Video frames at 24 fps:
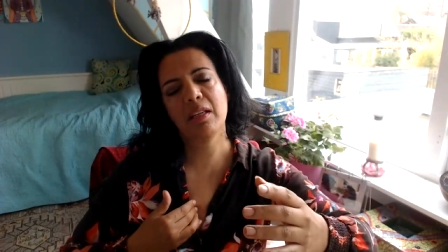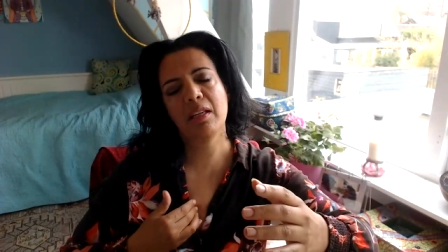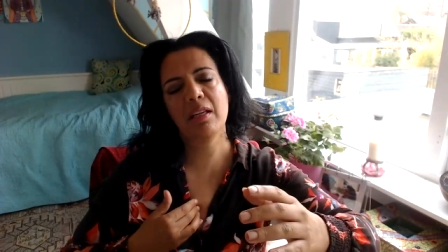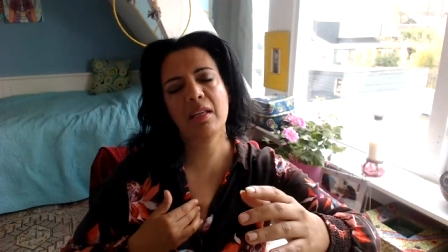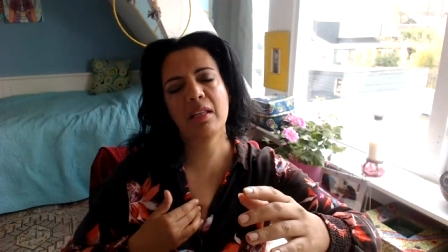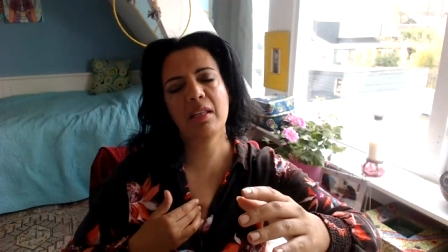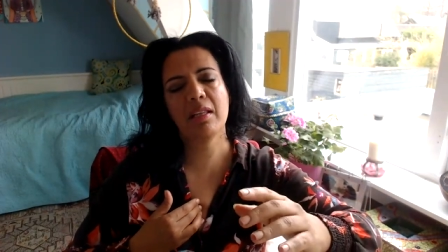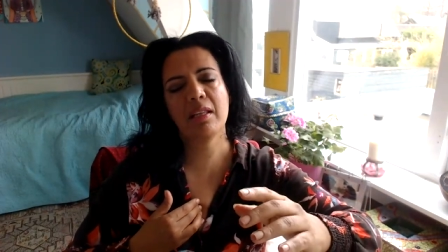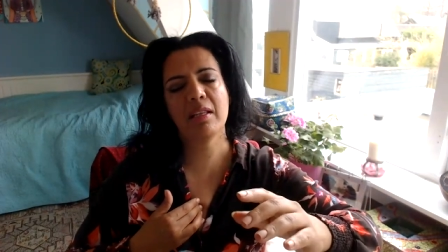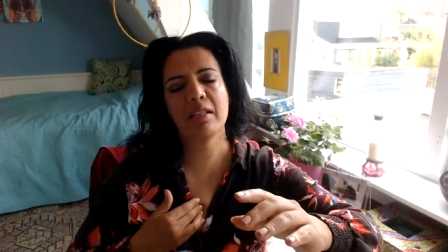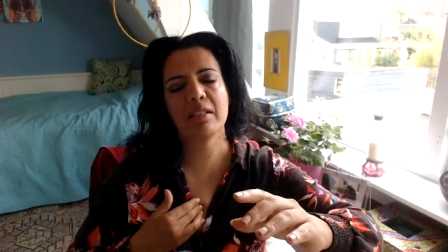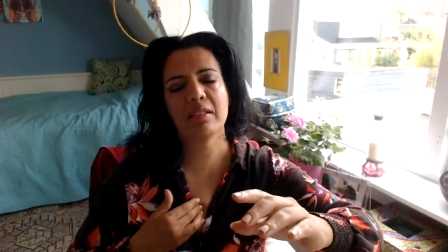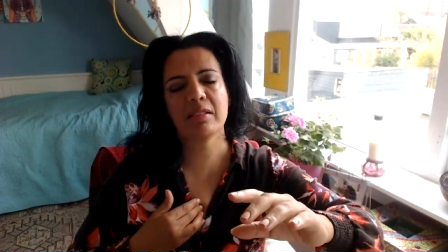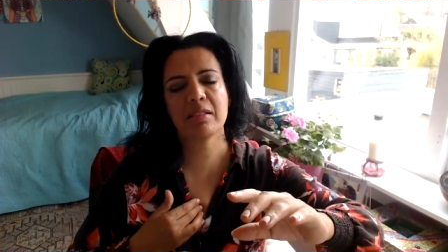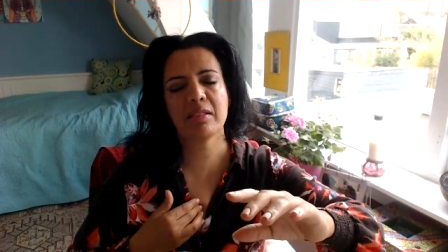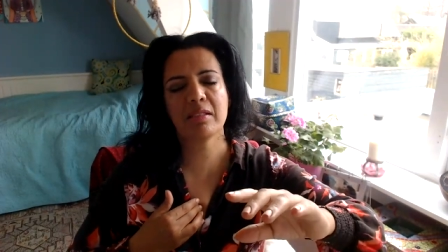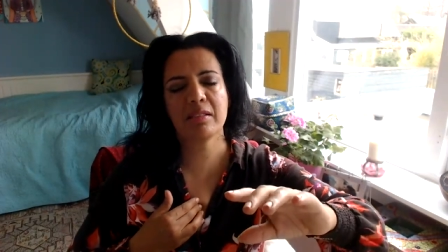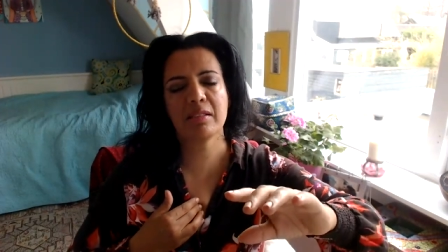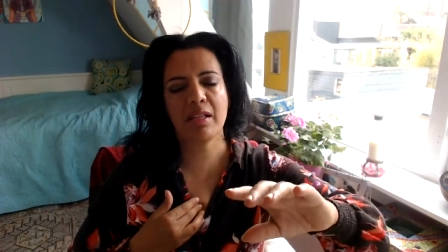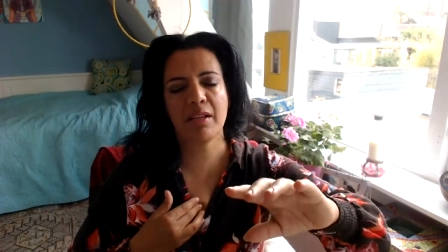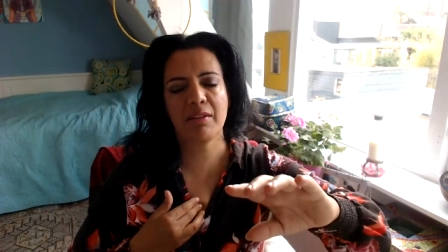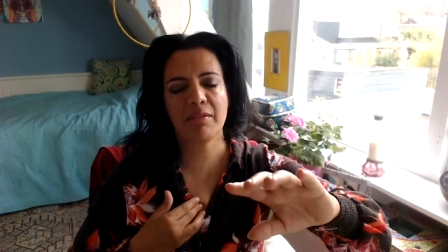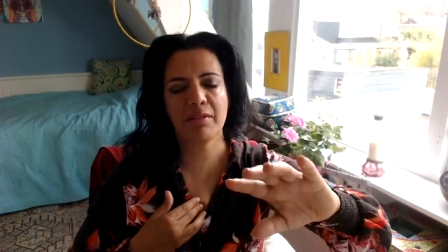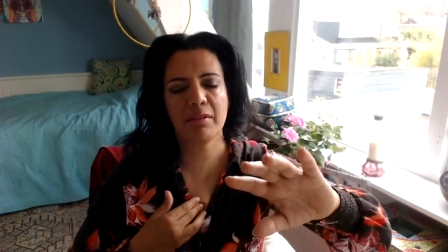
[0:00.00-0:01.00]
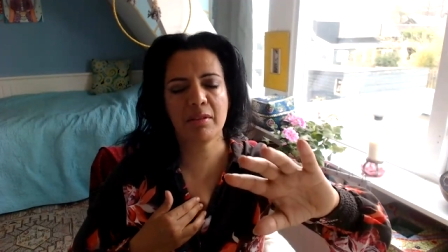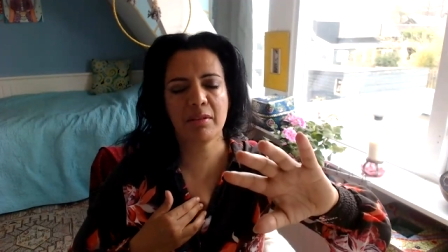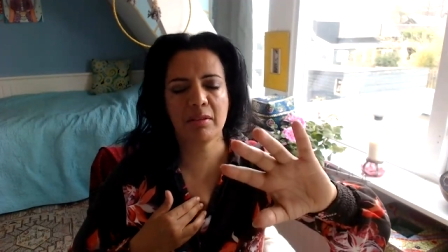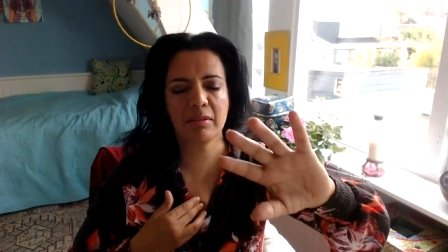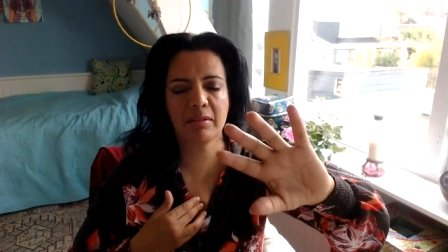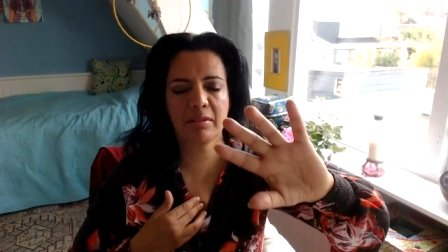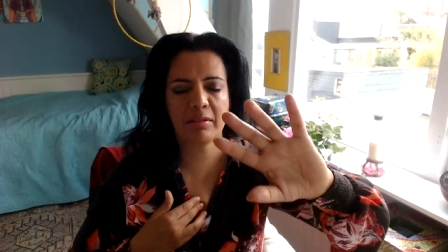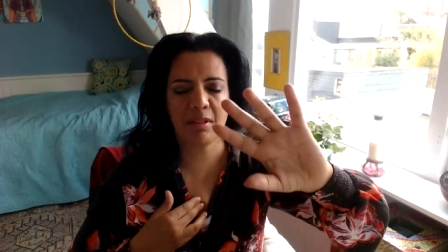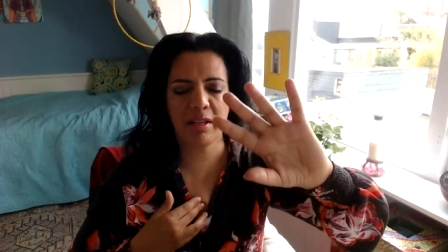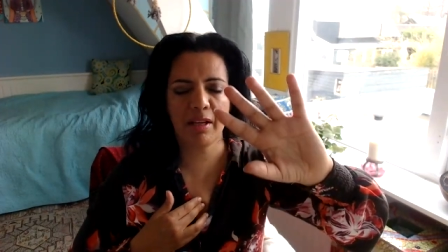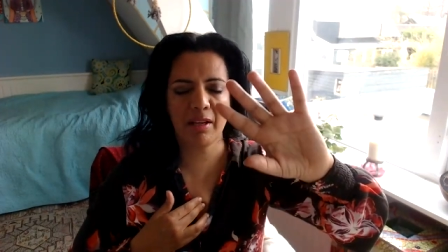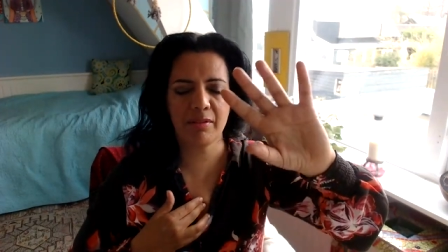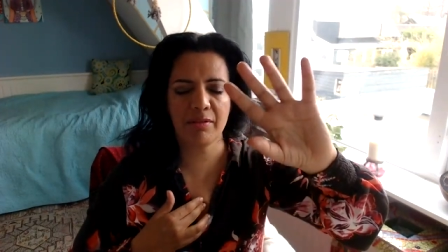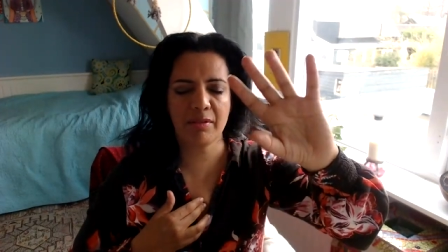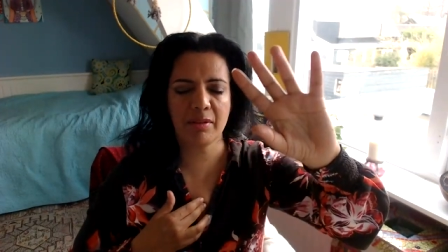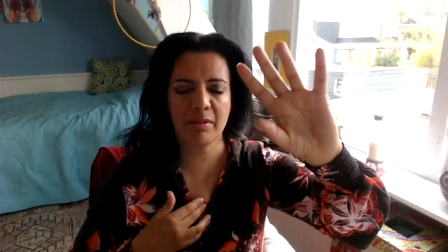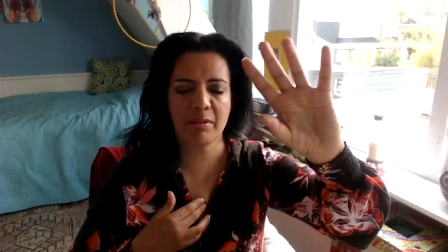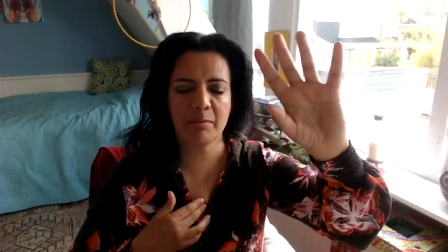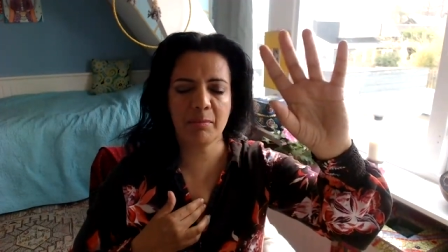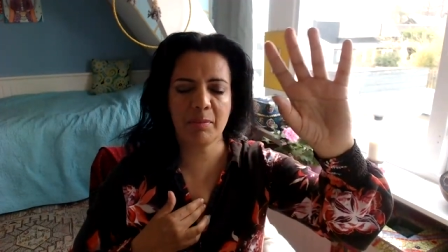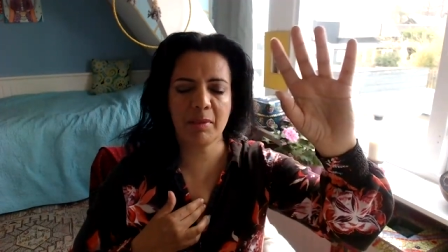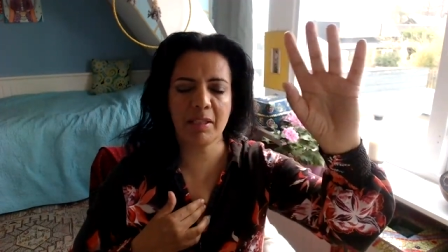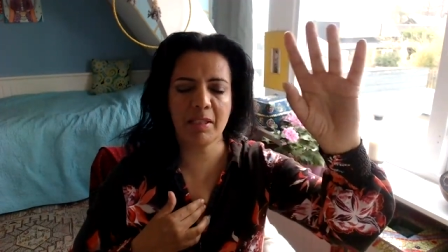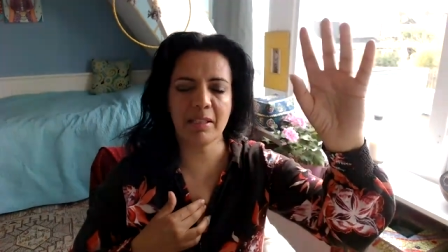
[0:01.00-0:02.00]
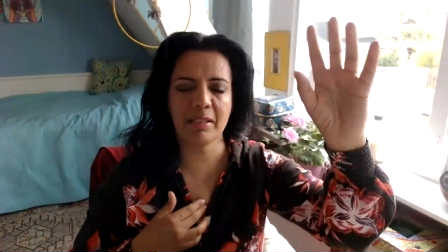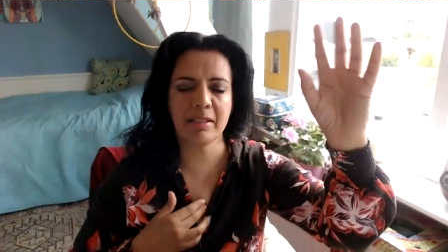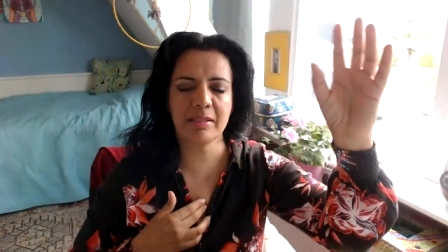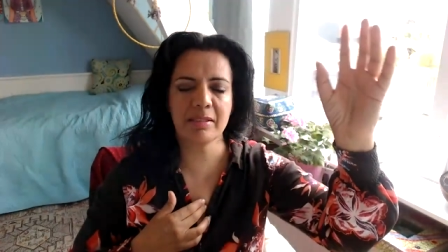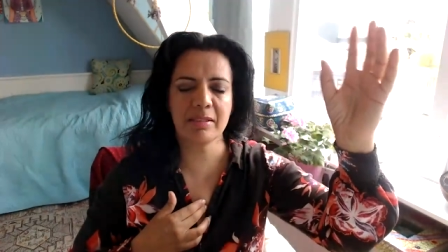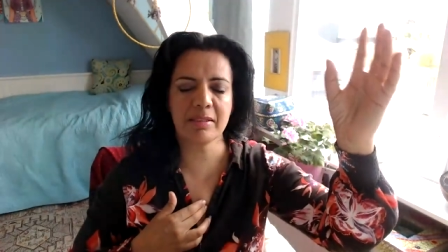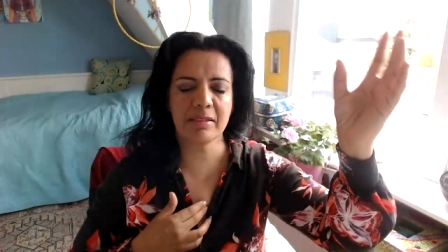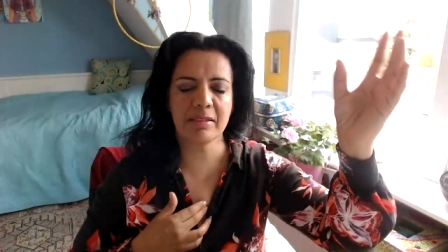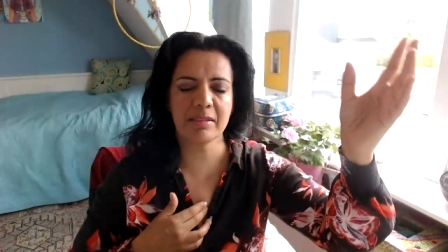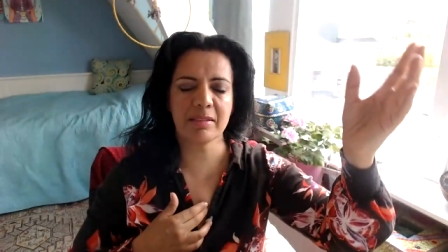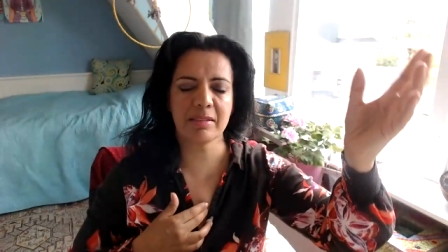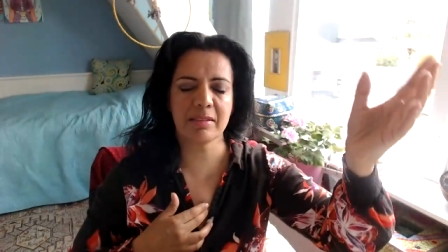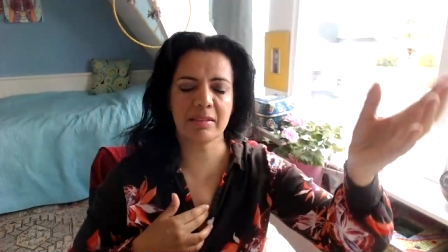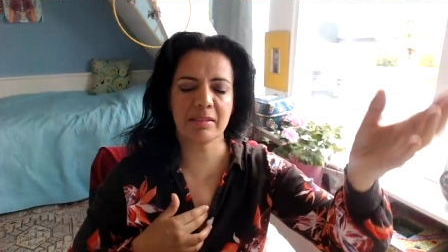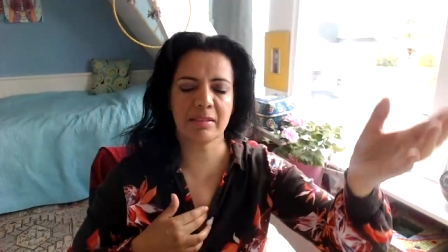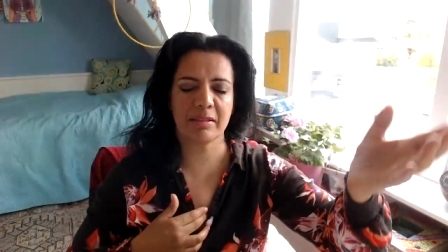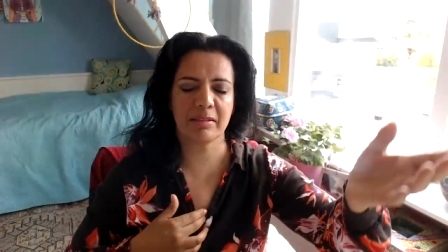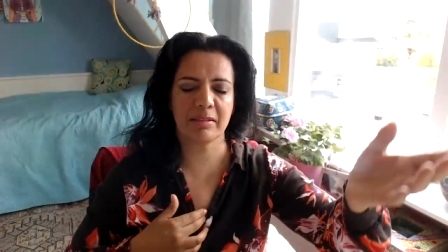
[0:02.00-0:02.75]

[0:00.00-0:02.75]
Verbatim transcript: in this seven heaven place.